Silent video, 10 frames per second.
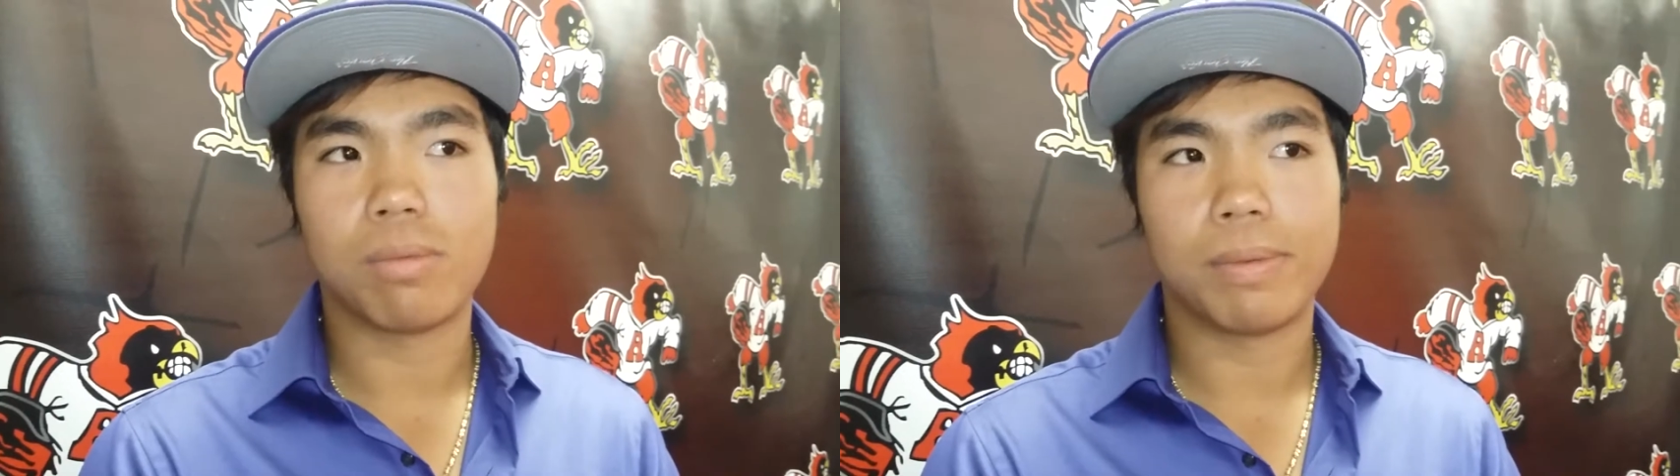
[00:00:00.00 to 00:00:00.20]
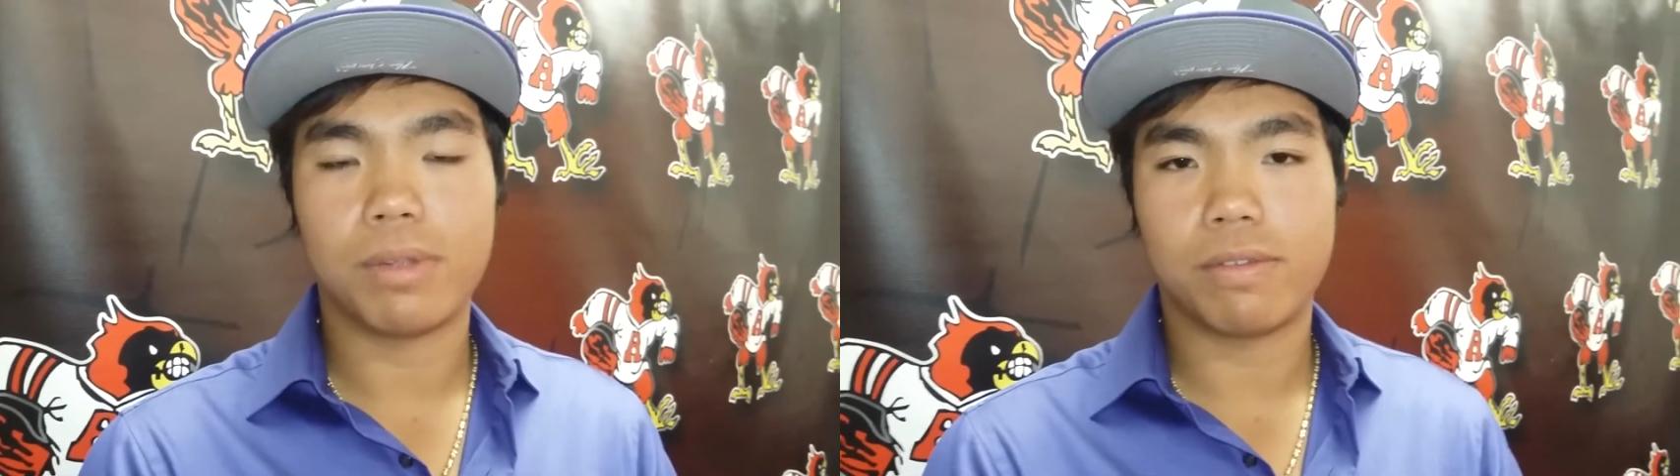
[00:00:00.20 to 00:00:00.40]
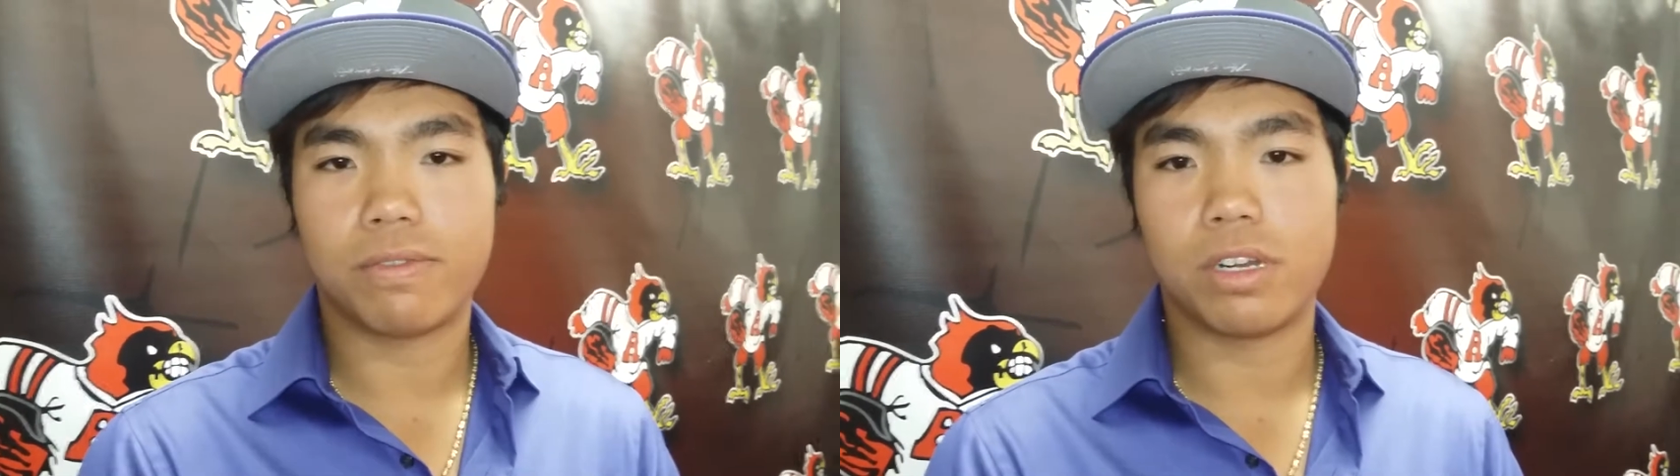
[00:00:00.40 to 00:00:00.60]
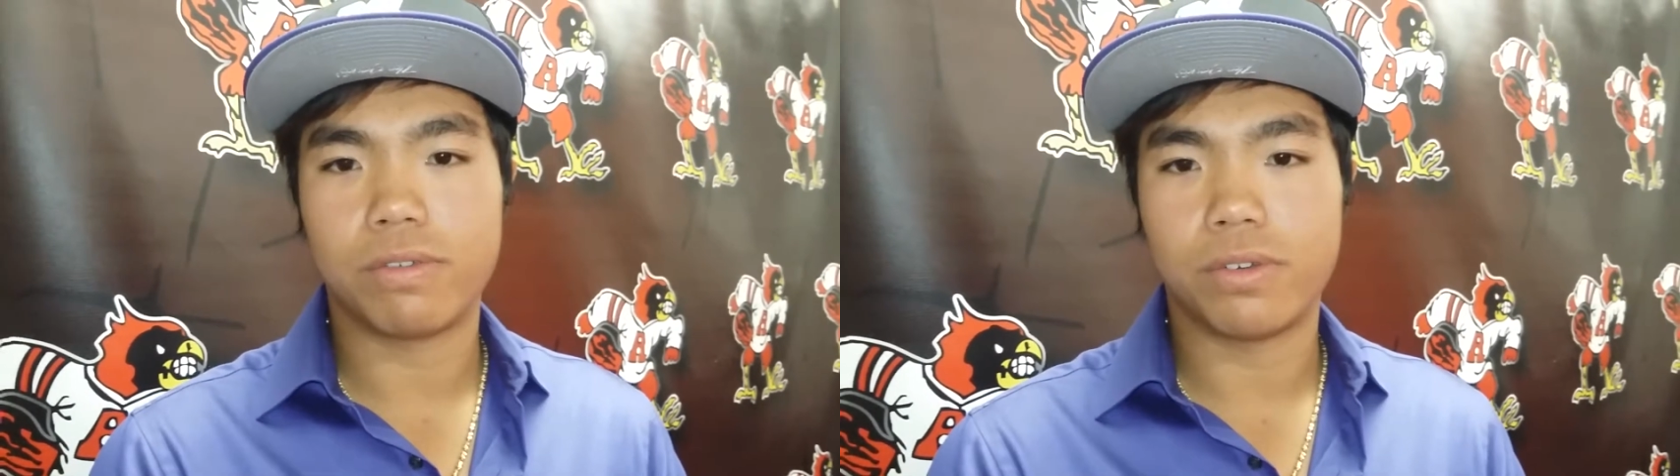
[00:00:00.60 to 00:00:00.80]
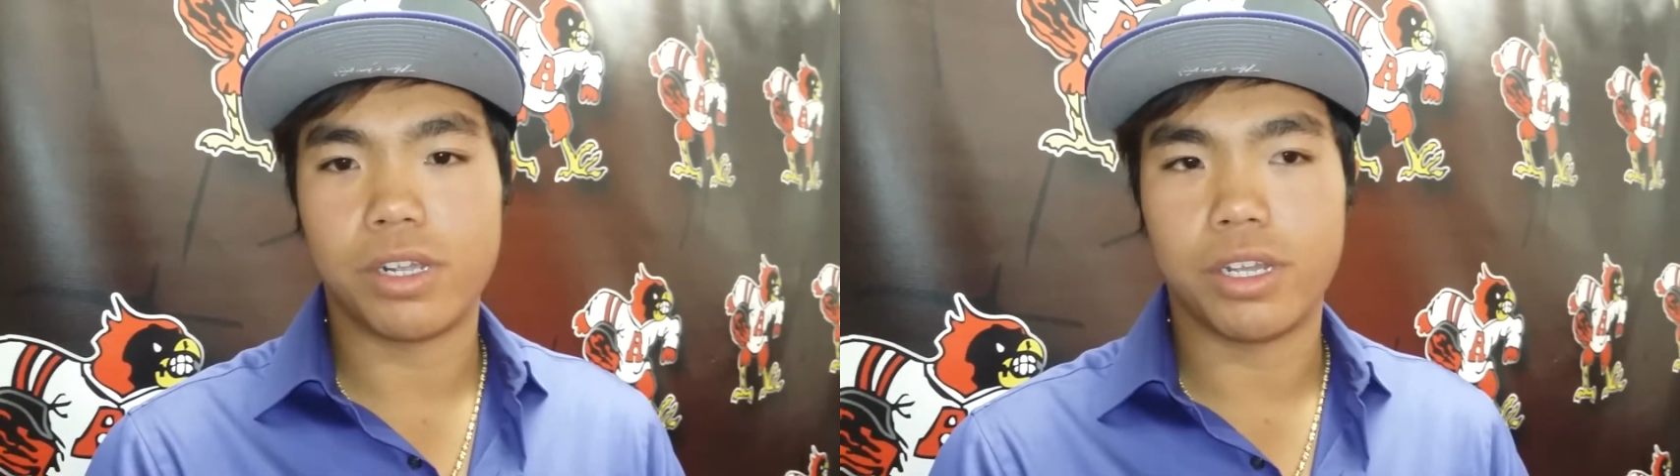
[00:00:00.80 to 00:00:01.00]
I'll remember that
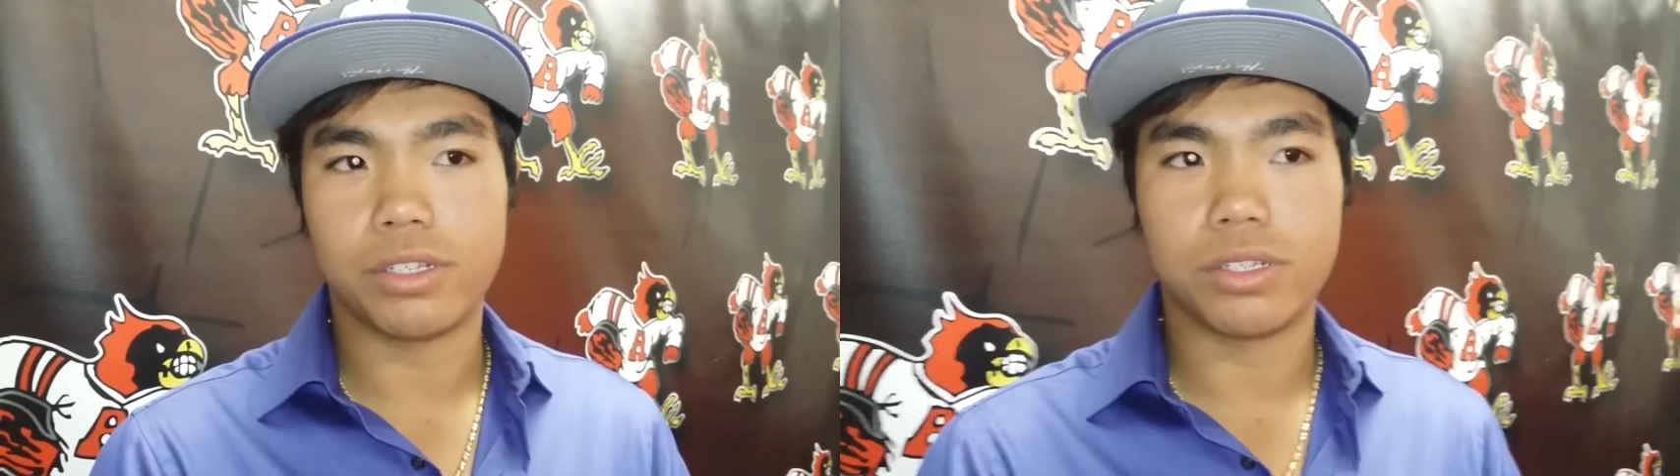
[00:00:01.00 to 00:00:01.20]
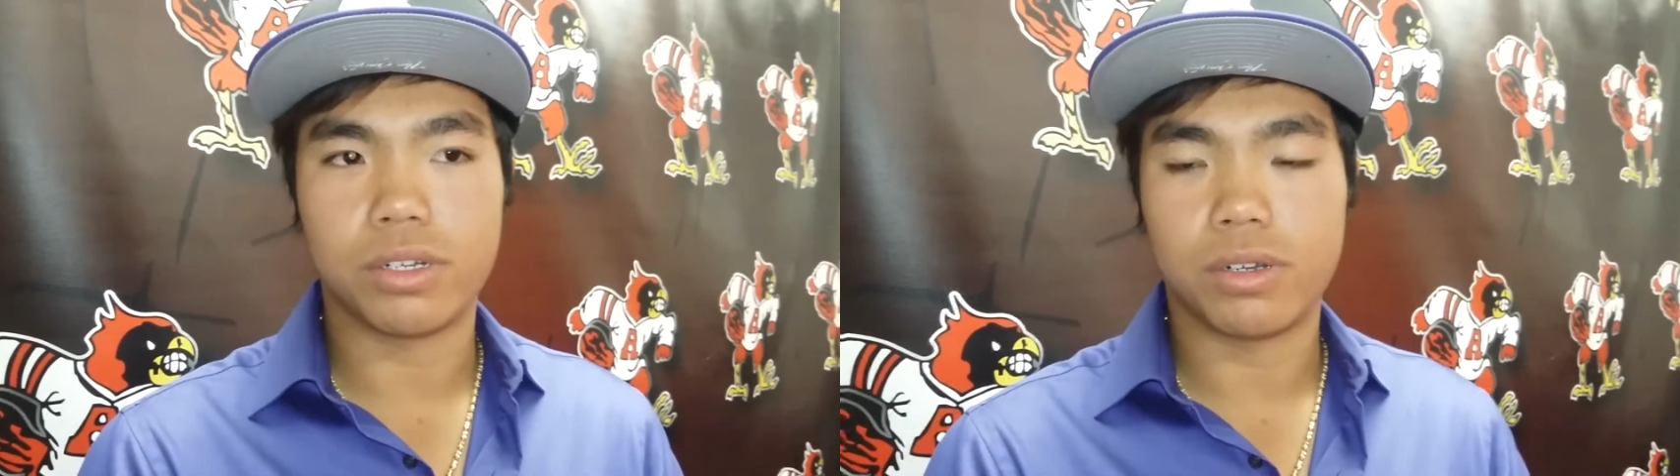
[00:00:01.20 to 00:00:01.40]
forever. And you know,